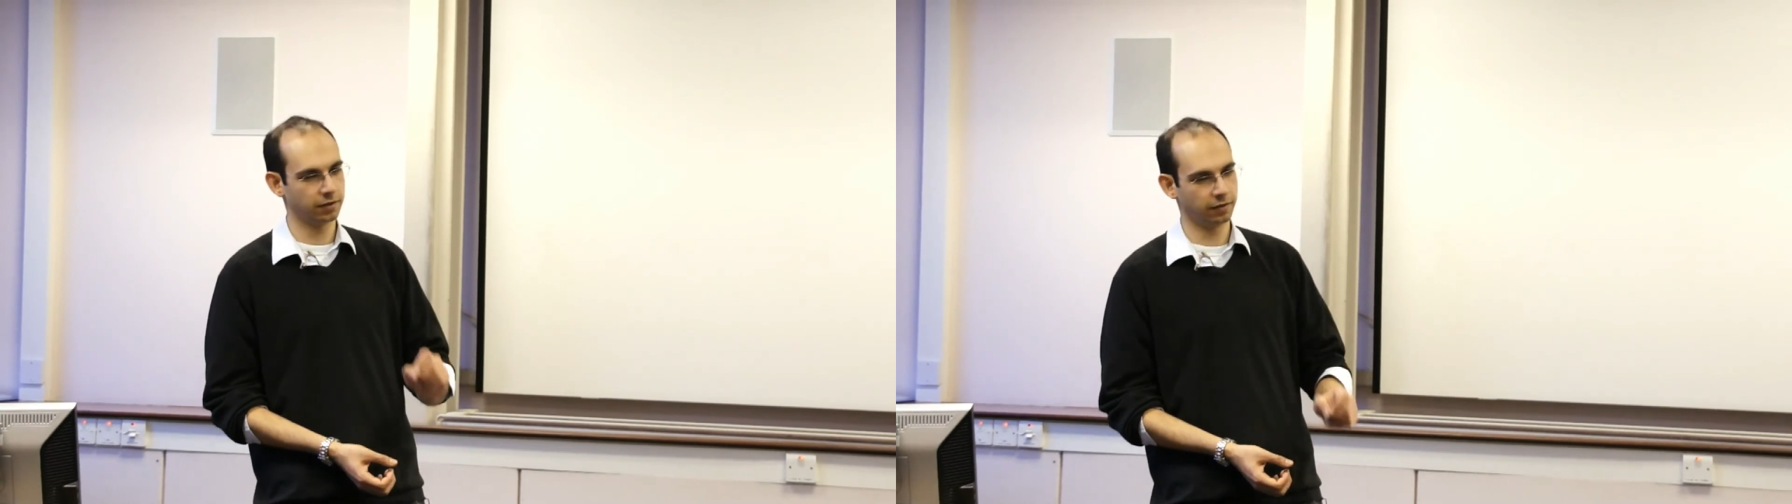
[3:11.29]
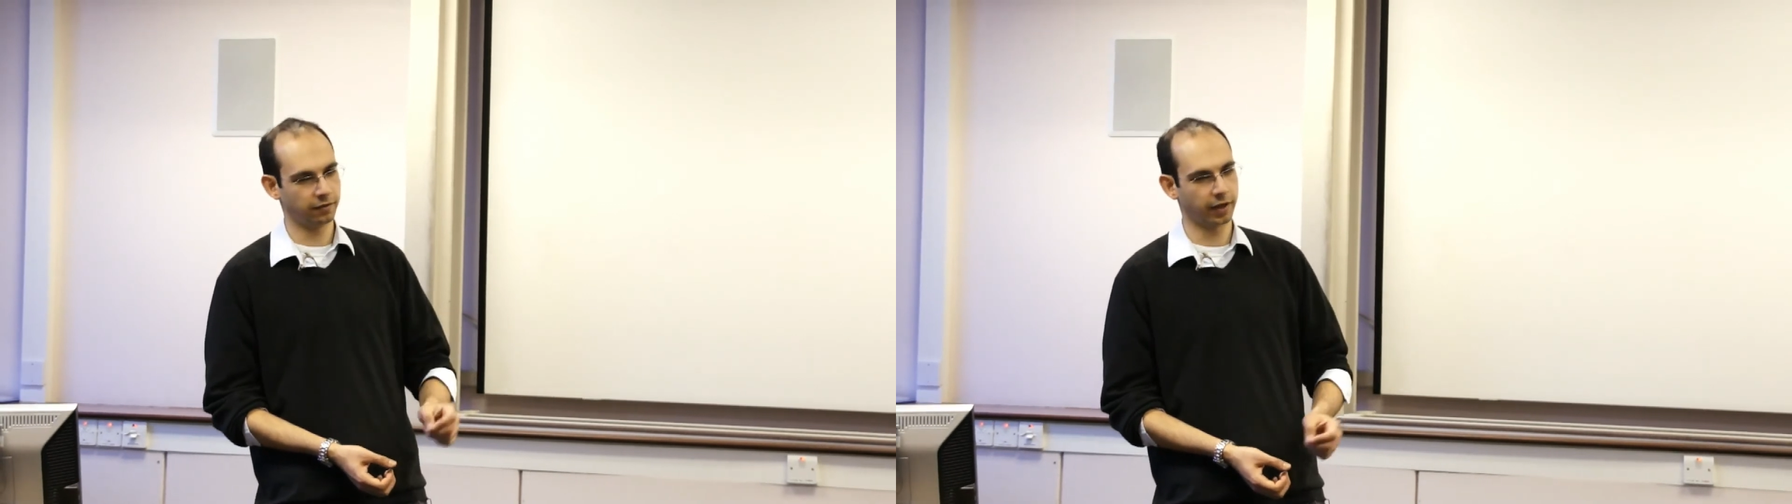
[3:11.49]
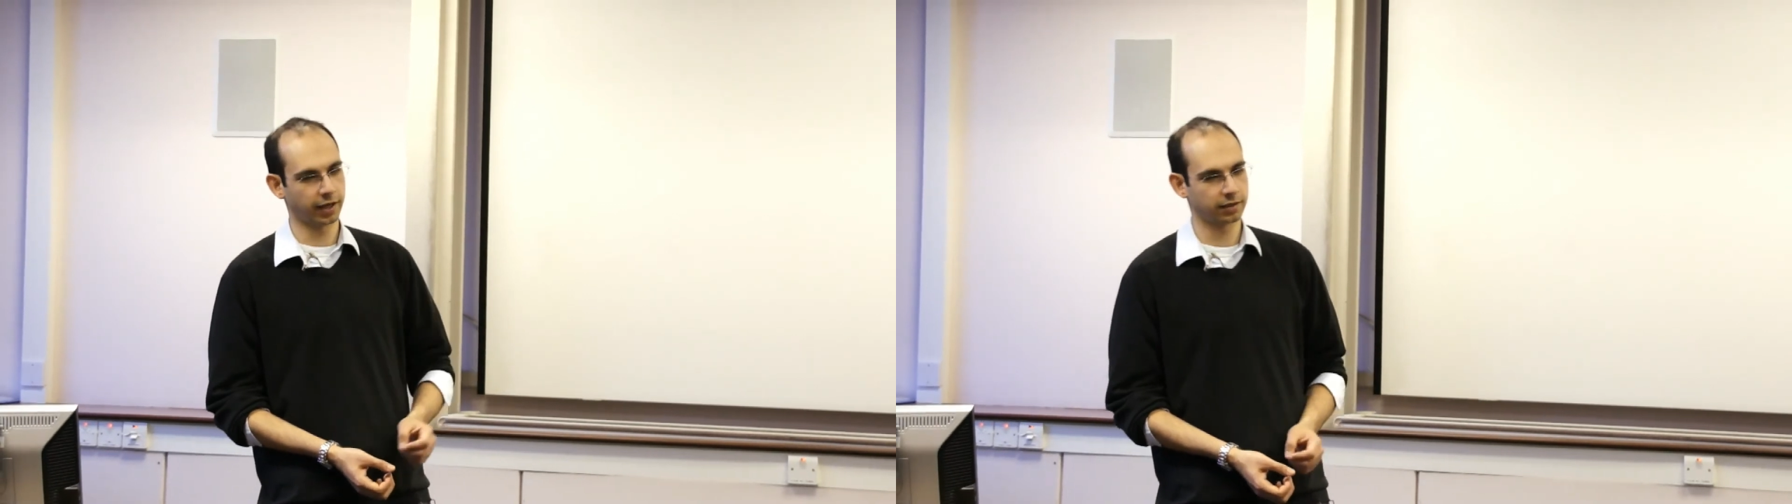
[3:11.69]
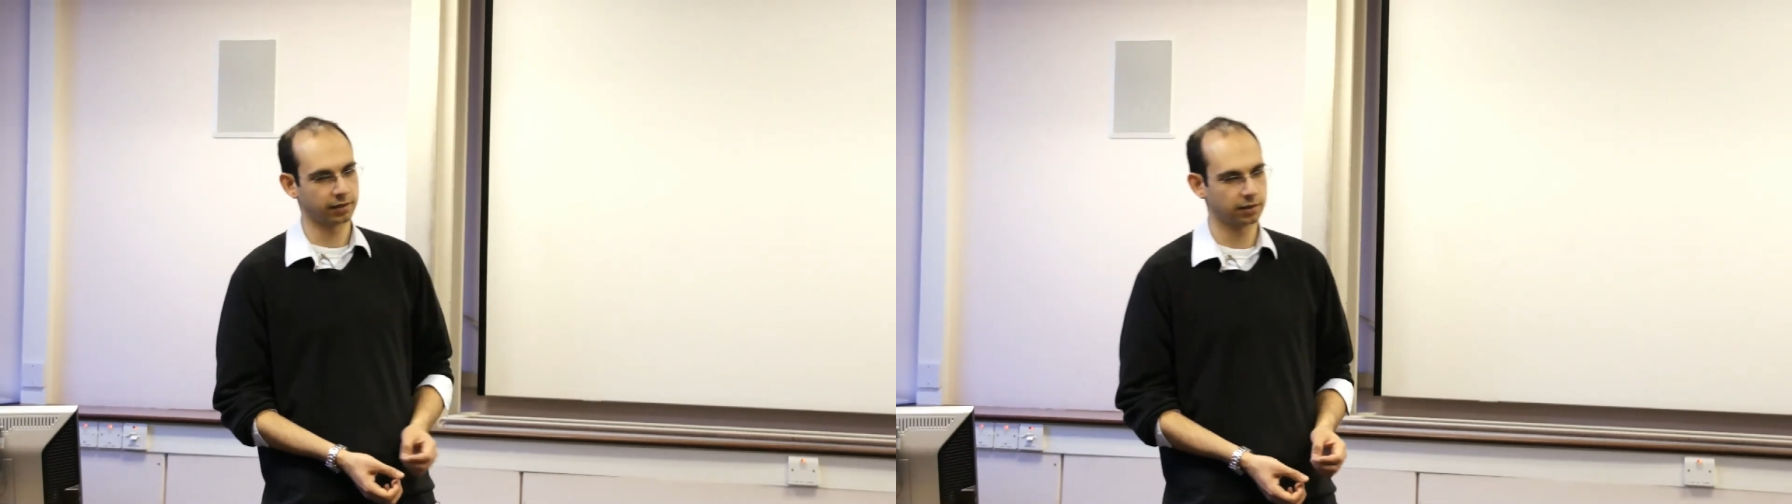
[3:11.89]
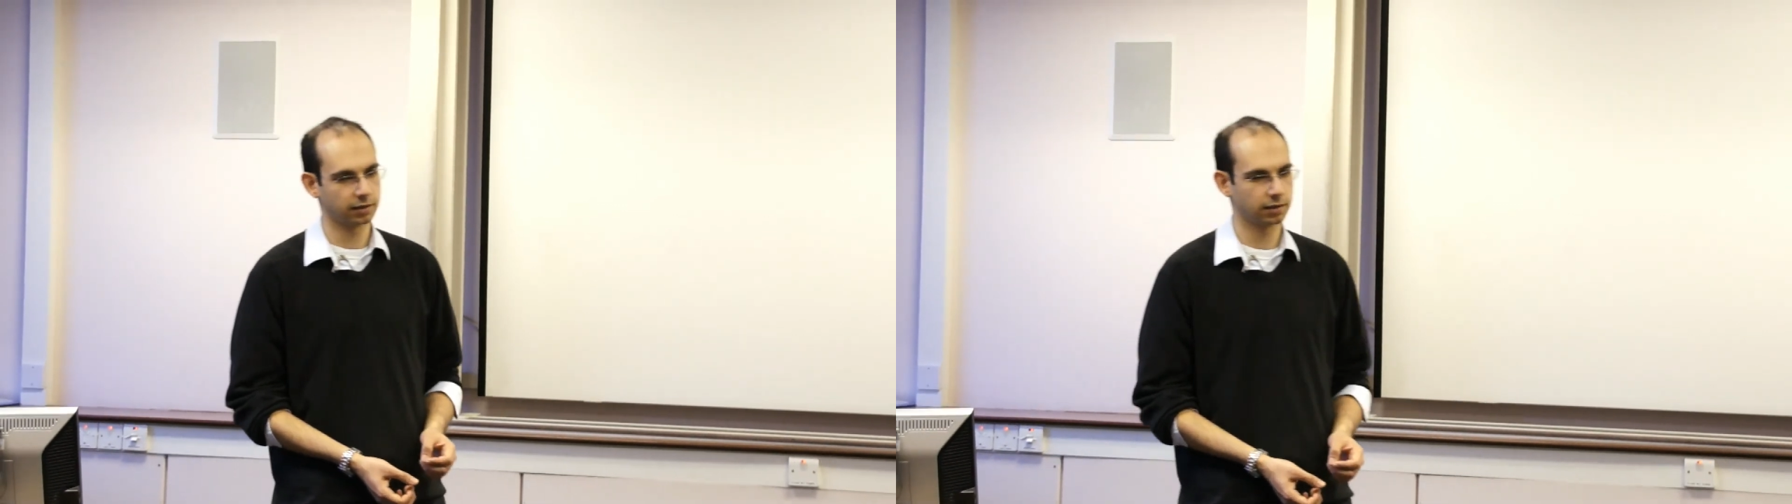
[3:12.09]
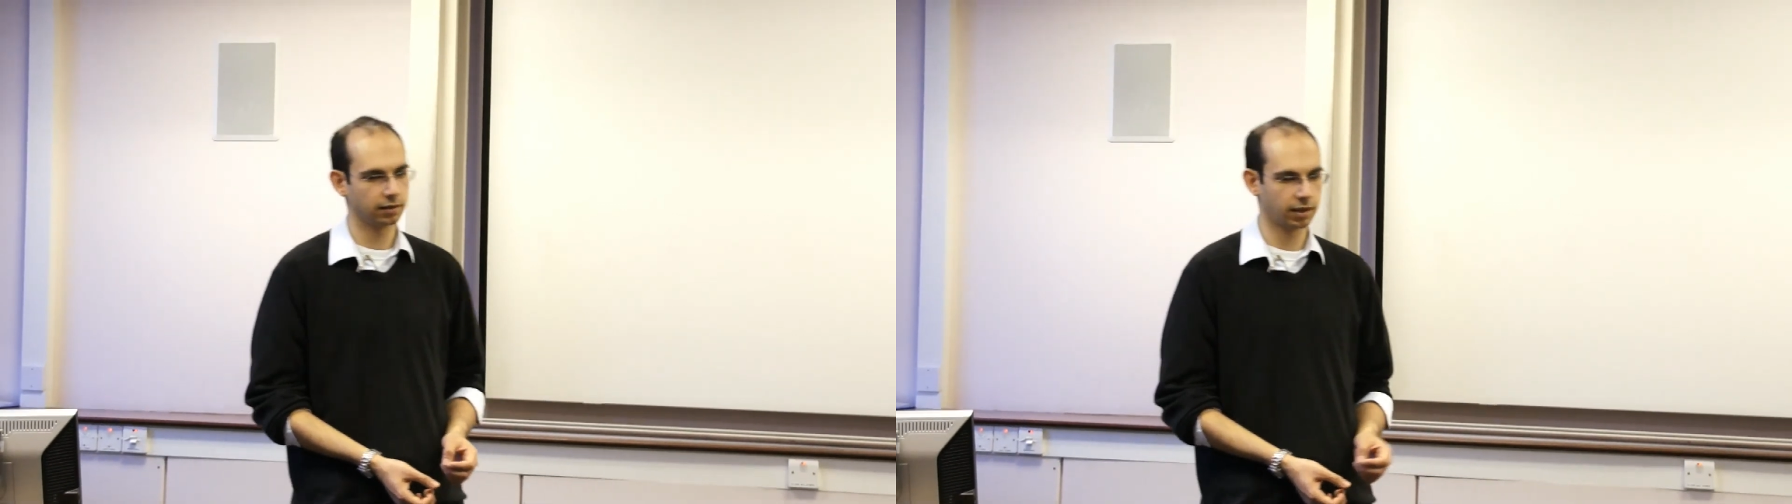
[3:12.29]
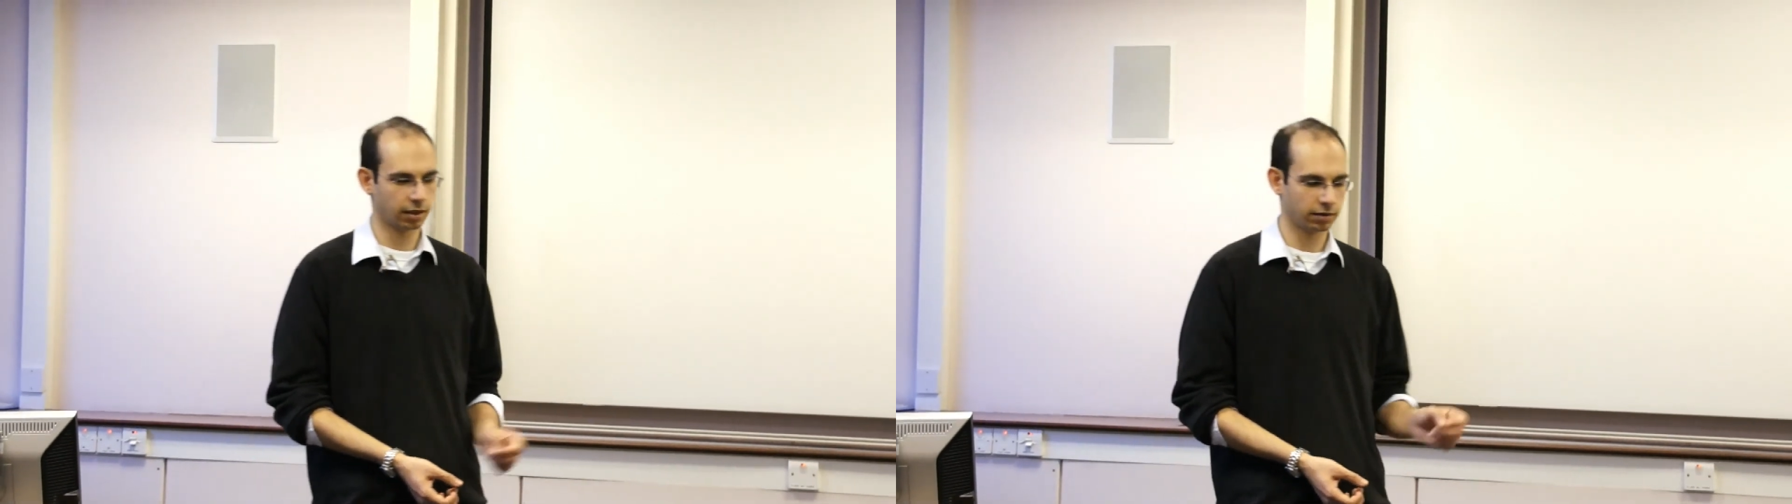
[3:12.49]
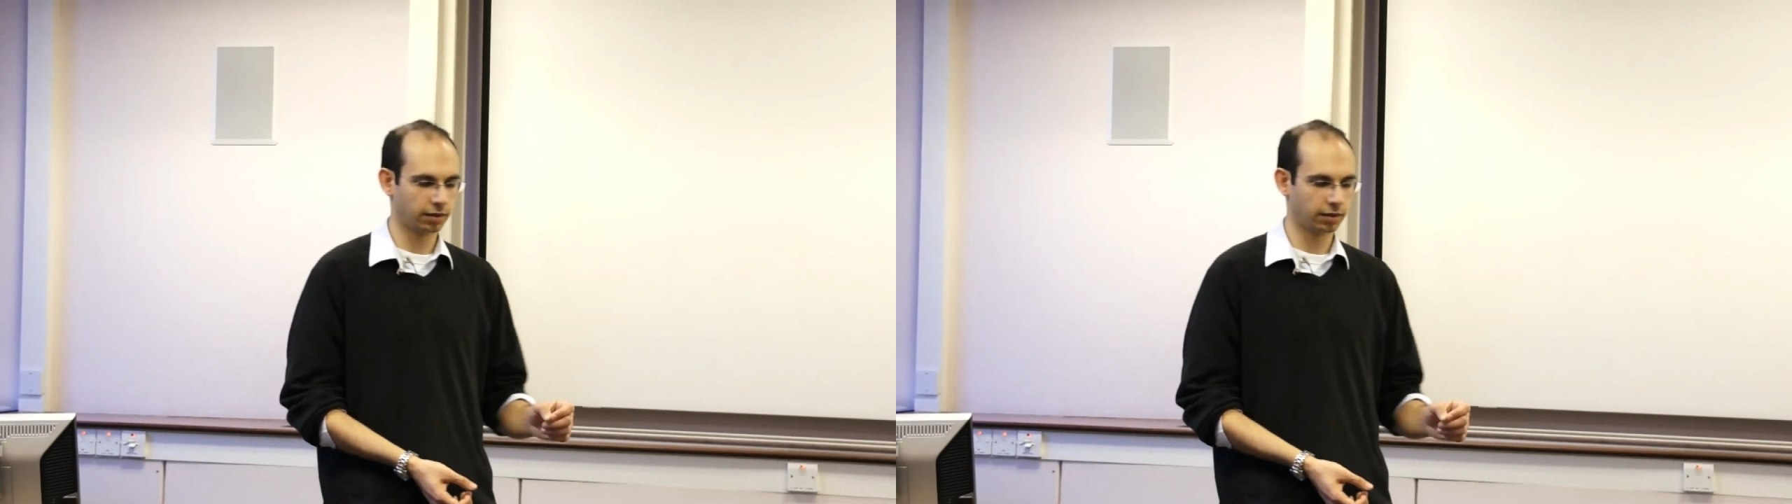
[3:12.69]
down